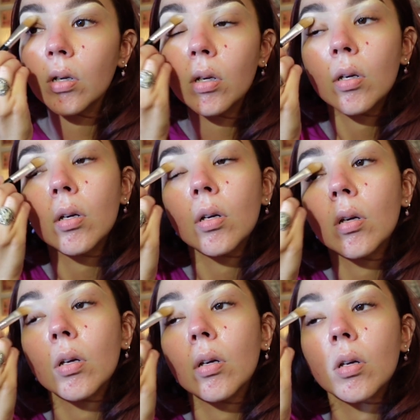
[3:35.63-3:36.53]

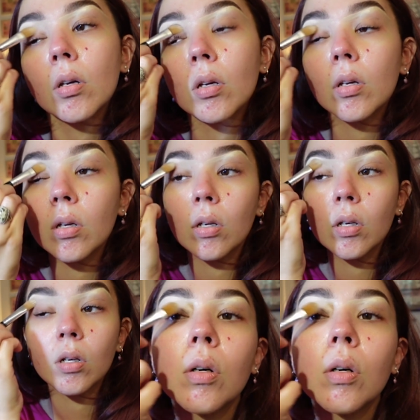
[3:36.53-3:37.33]
swept this good nation.